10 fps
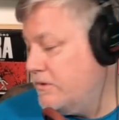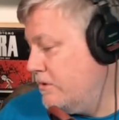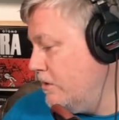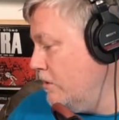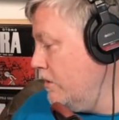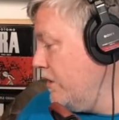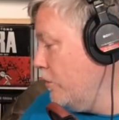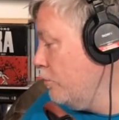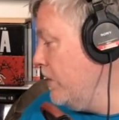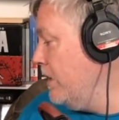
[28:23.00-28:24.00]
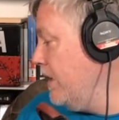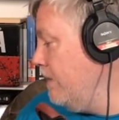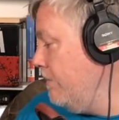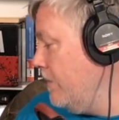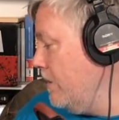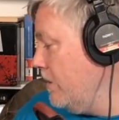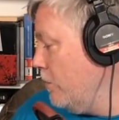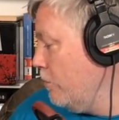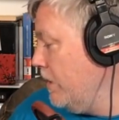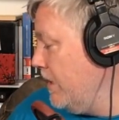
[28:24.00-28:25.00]
Tallulah, you're really
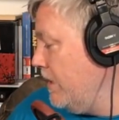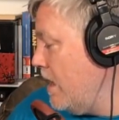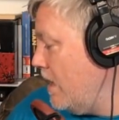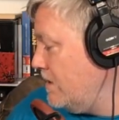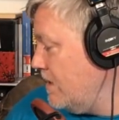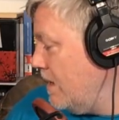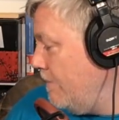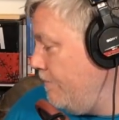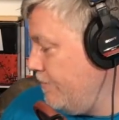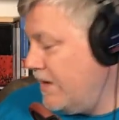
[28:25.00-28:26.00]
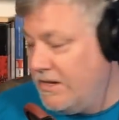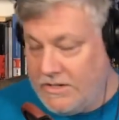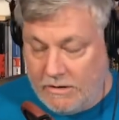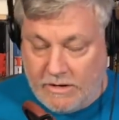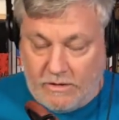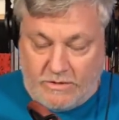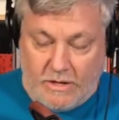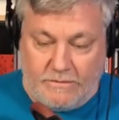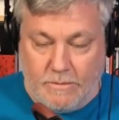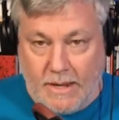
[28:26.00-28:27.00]
you're really not um, endearing
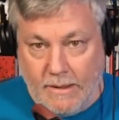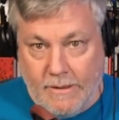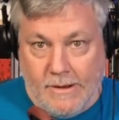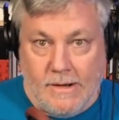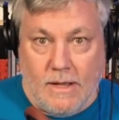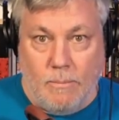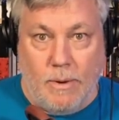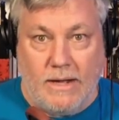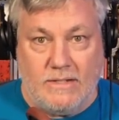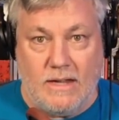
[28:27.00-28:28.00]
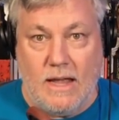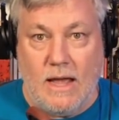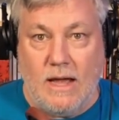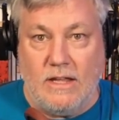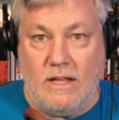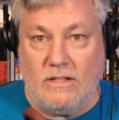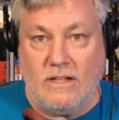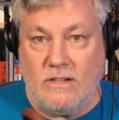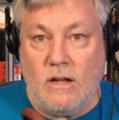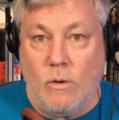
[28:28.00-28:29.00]
yourself to me. But it,
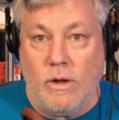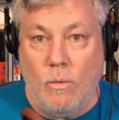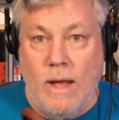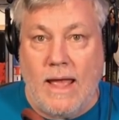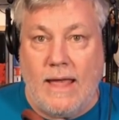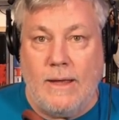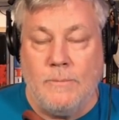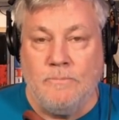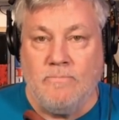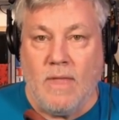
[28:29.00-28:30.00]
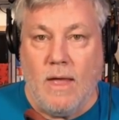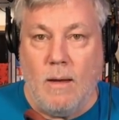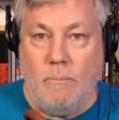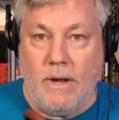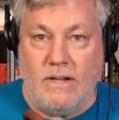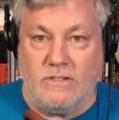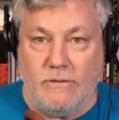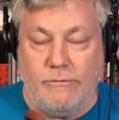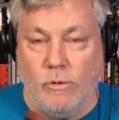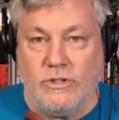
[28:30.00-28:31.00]
it's not going away. But it's
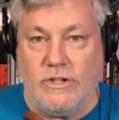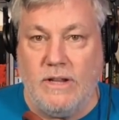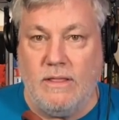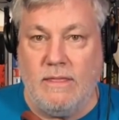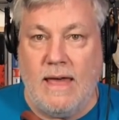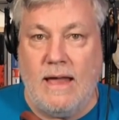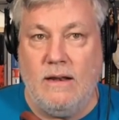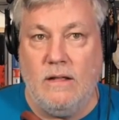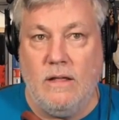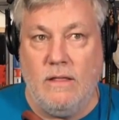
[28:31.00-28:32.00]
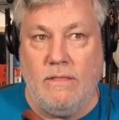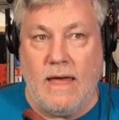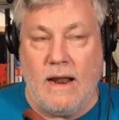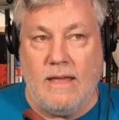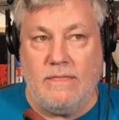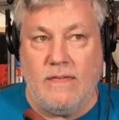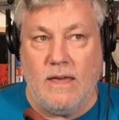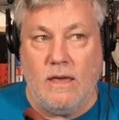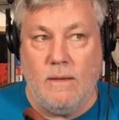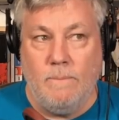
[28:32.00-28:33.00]
unfortunate that that I
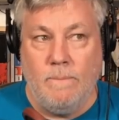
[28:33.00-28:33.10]
think